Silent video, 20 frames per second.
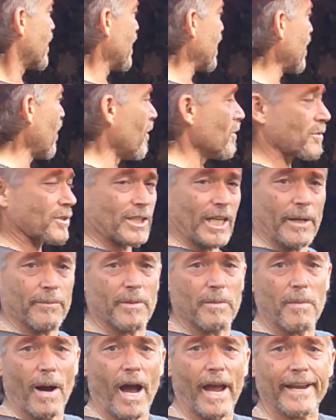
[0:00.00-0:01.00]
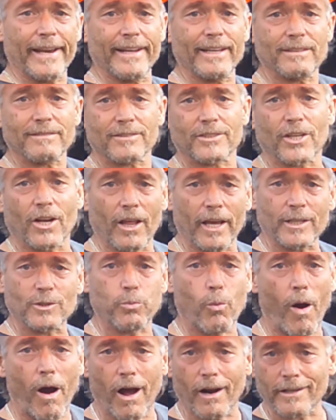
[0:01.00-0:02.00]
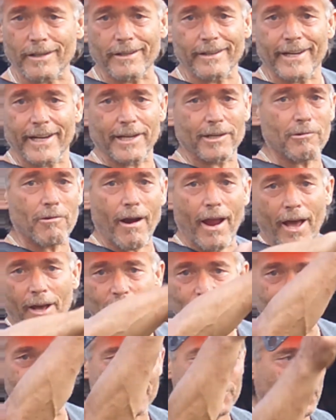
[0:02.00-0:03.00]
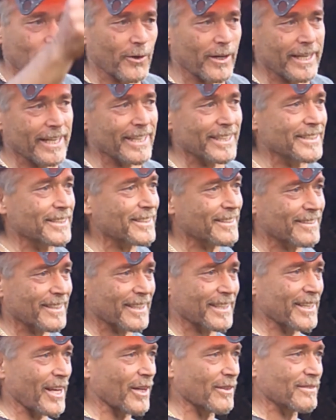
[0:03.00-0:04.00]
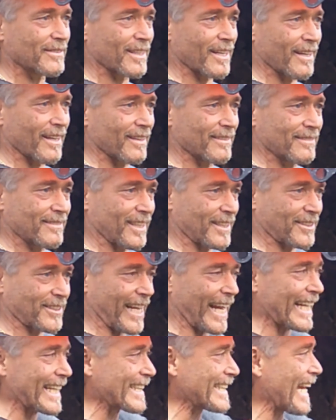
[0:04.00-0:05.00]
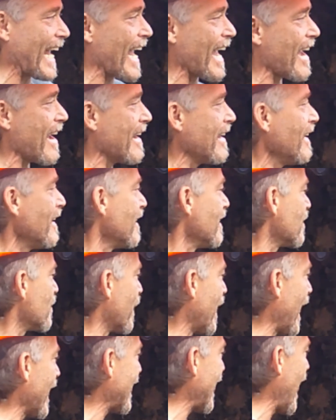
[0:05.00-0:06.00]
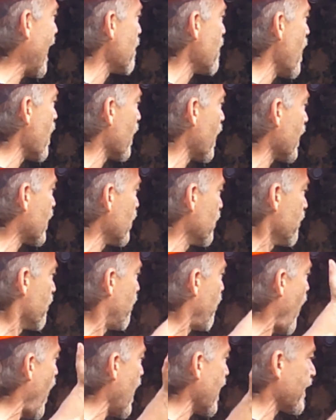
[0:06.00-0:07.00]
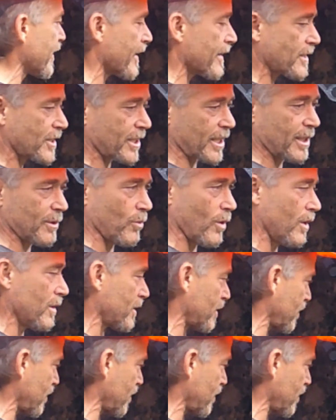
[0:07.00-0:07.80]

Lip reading: don't seem to mind it. She likes wandering in around the trees. To get the second day when I came out, I couldn't find her. She was